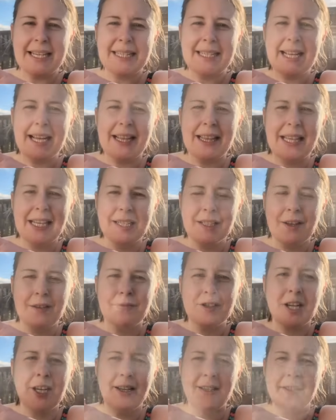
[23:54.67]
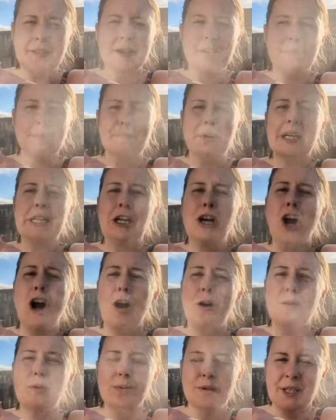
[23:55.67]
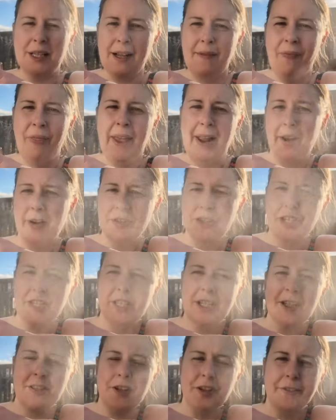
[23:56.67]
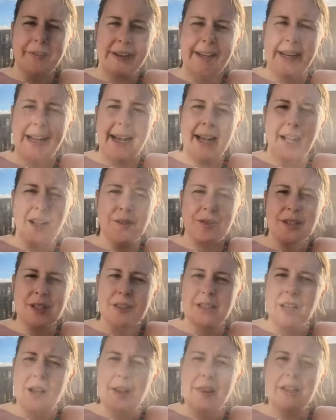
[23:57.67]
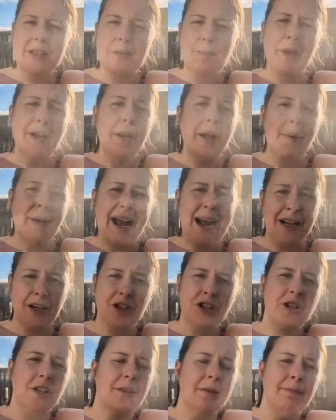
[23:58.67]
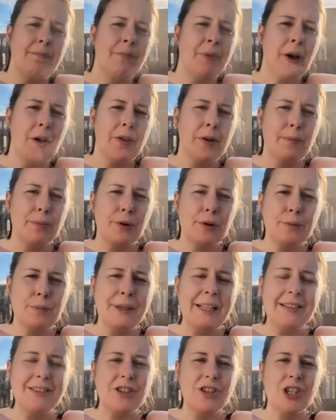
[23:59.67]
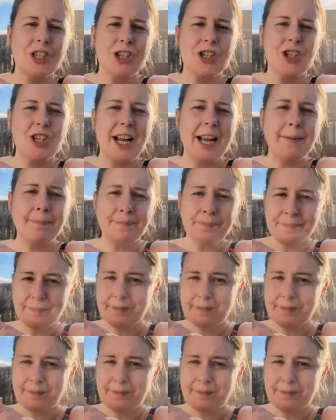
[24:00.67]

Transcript: I said, things have turned pretty cold and they are just in the greenhouse, so there's been no action on the broad beans just yet.